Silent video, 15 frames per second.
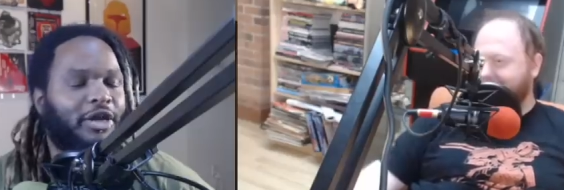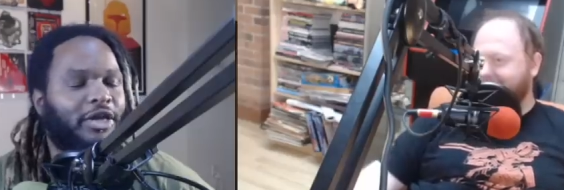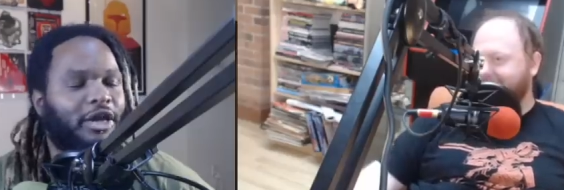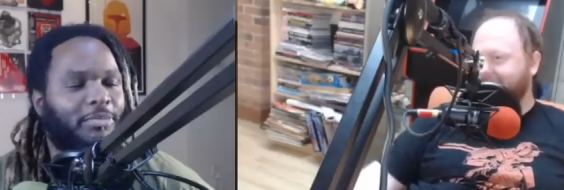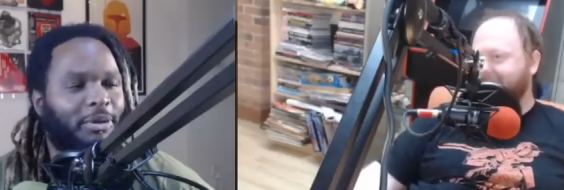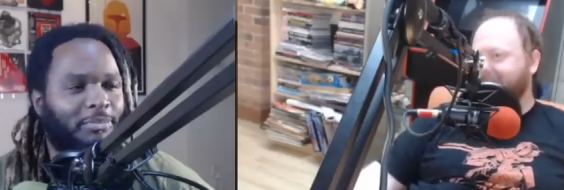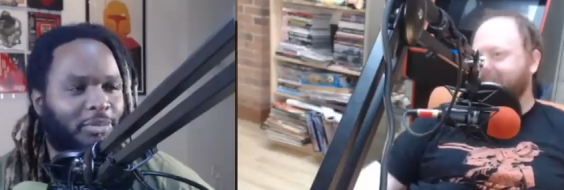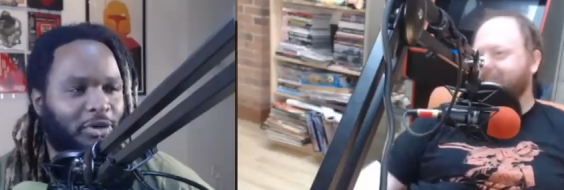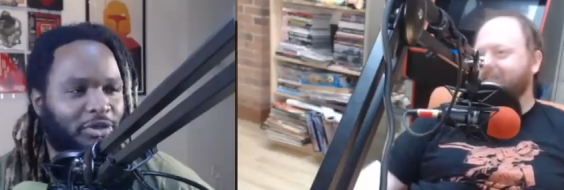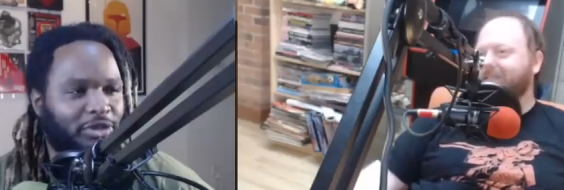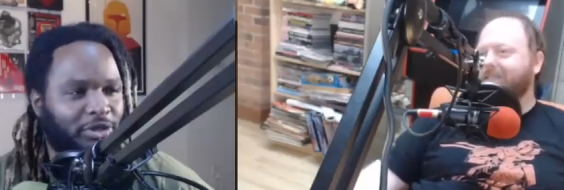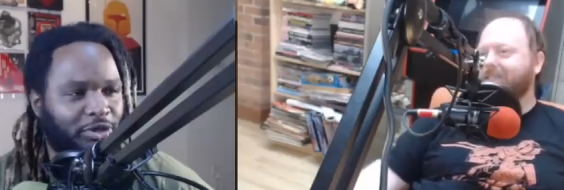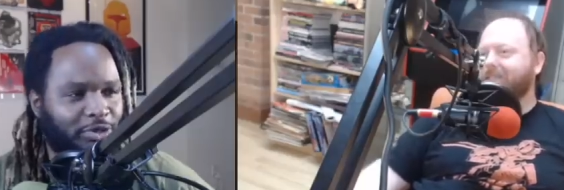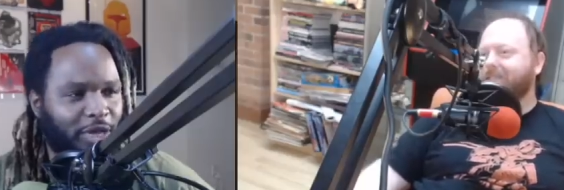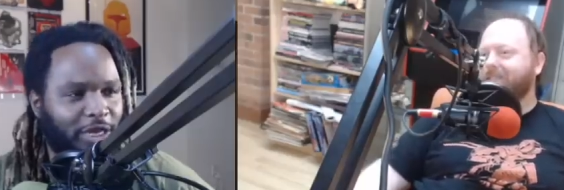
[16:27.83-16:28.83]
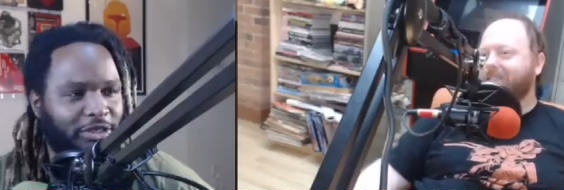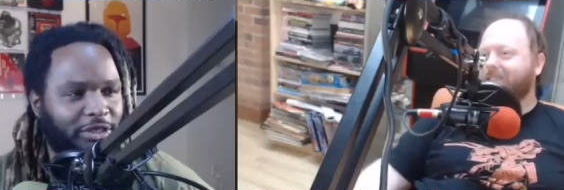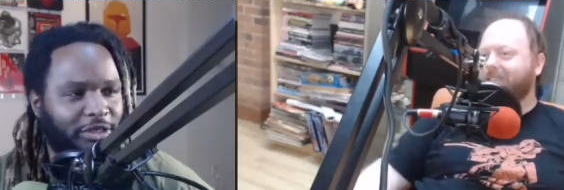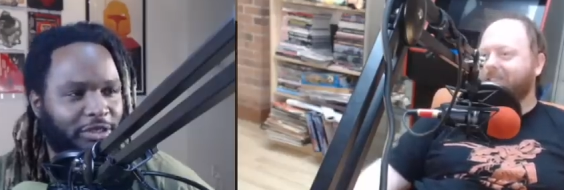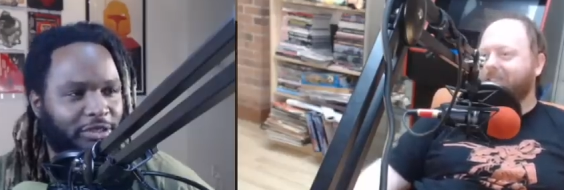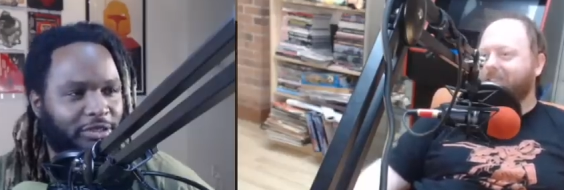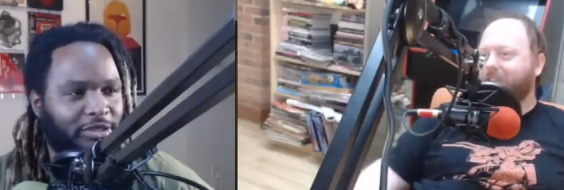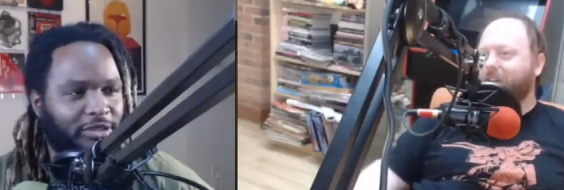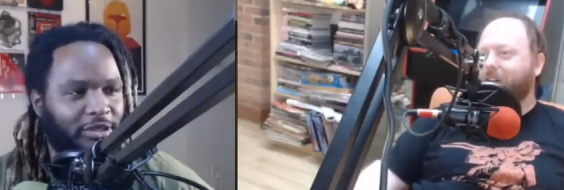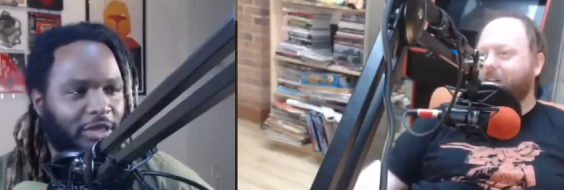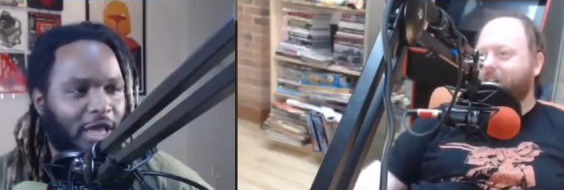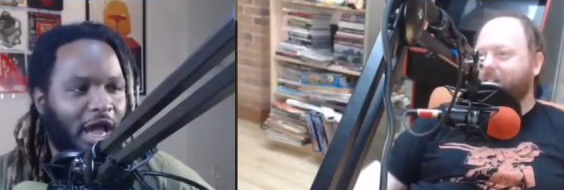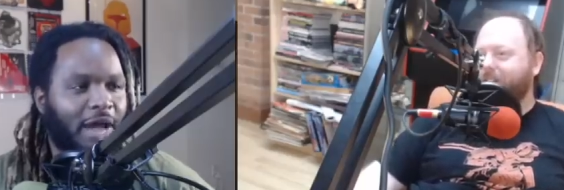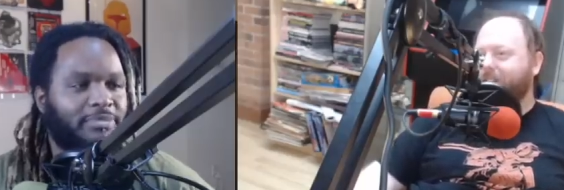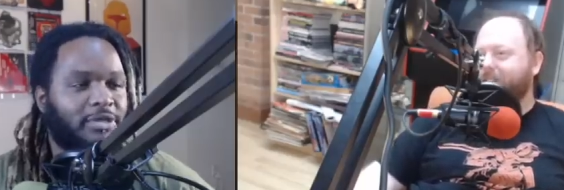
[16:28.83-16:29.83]
Speaker 1: talking about personal tragedies.
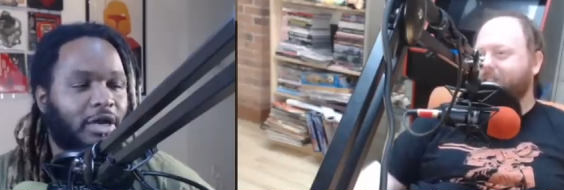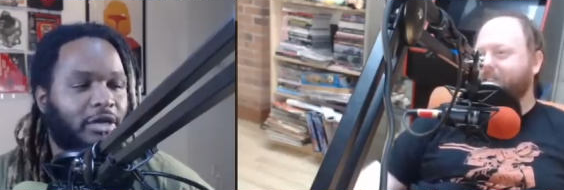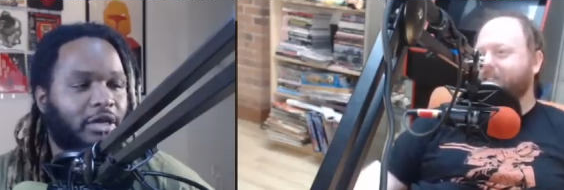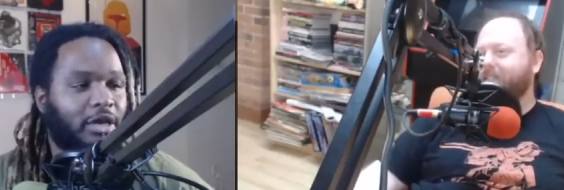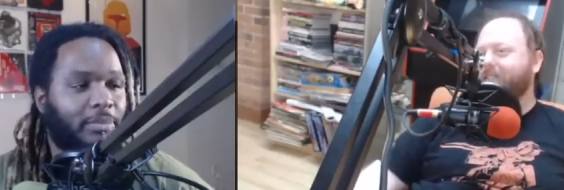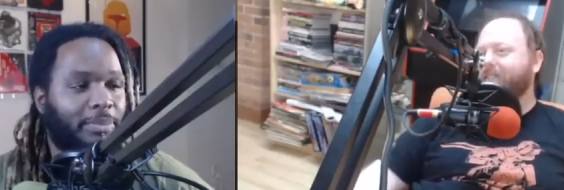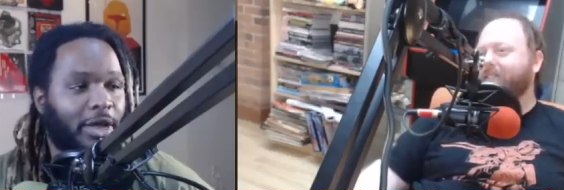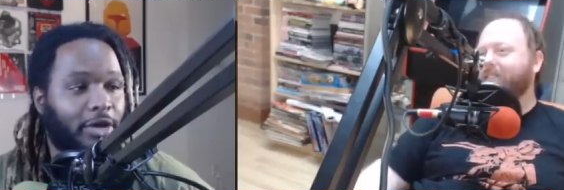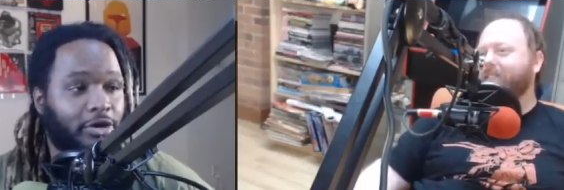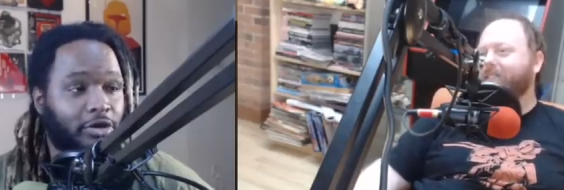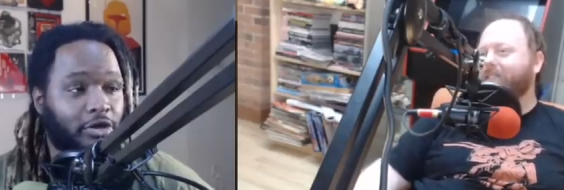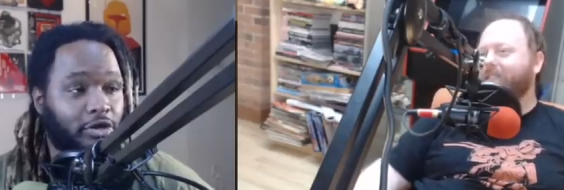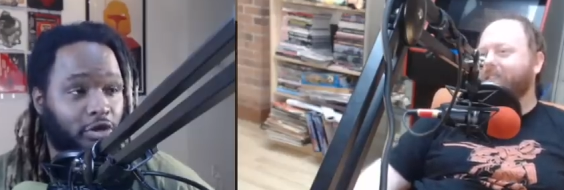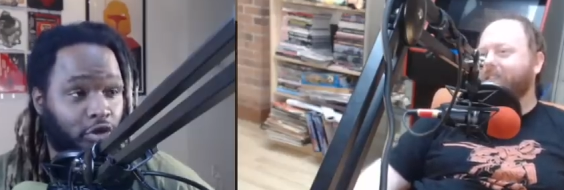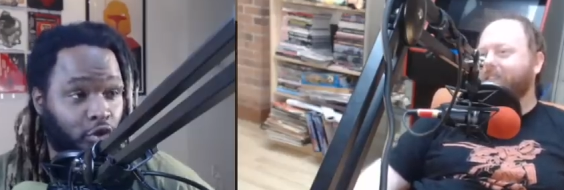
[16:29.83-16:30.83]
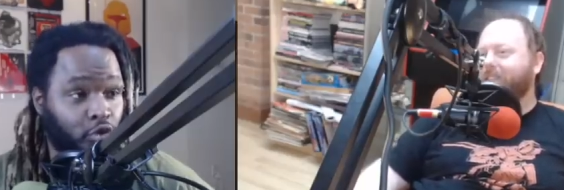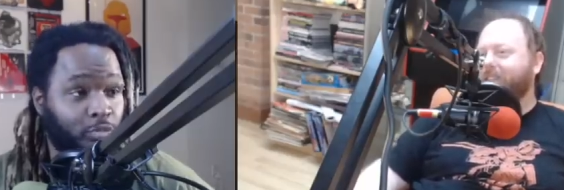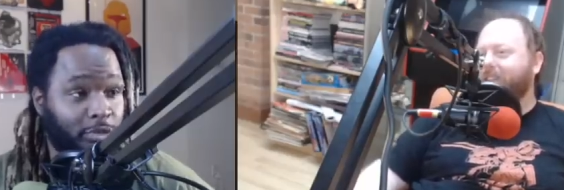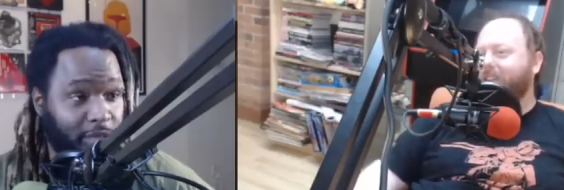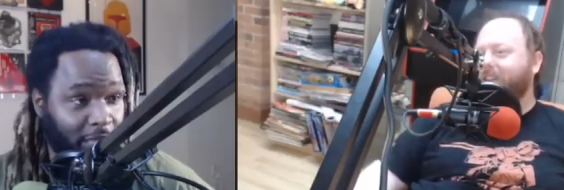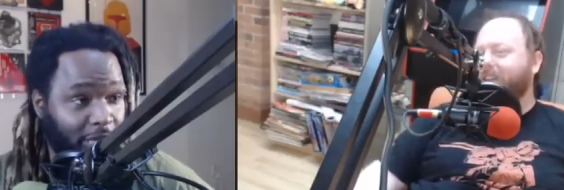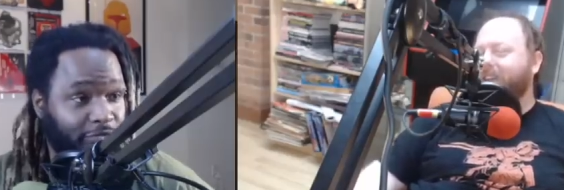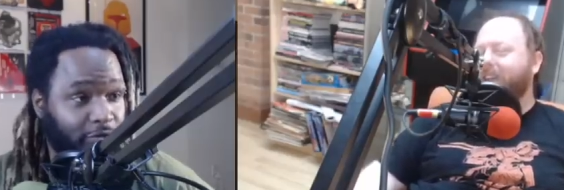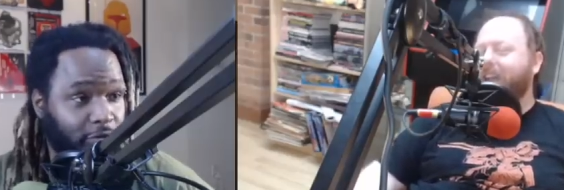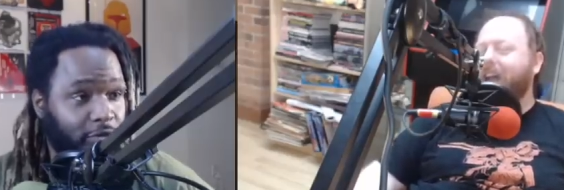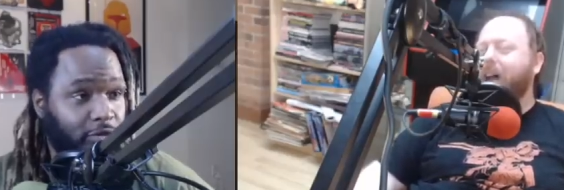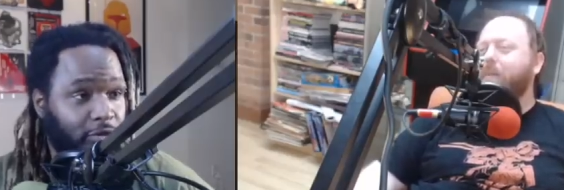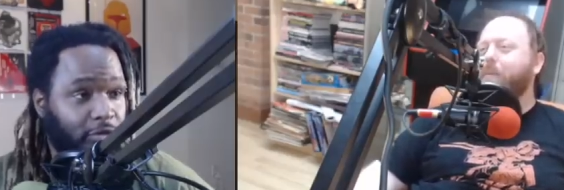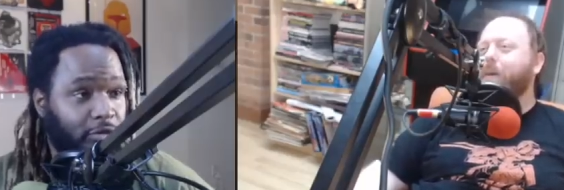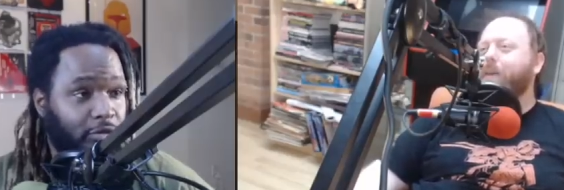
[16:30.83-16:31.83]
Yeah. I'm talking about human level.
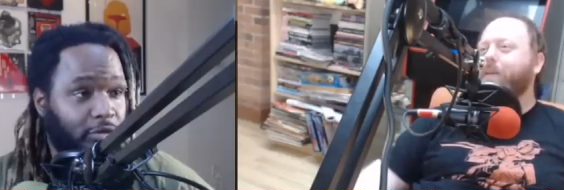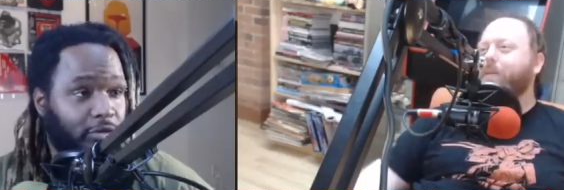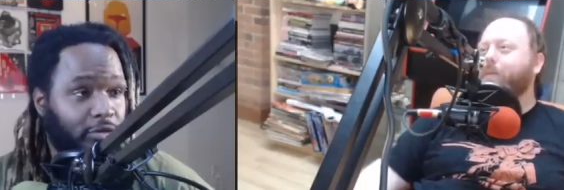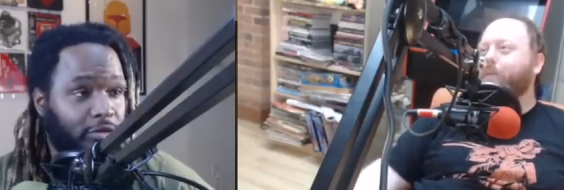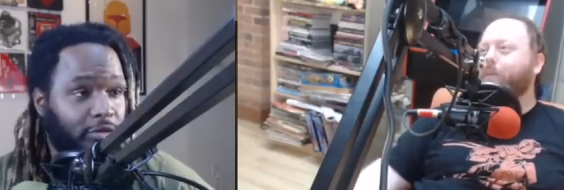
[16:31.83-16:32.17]
Yeah, but,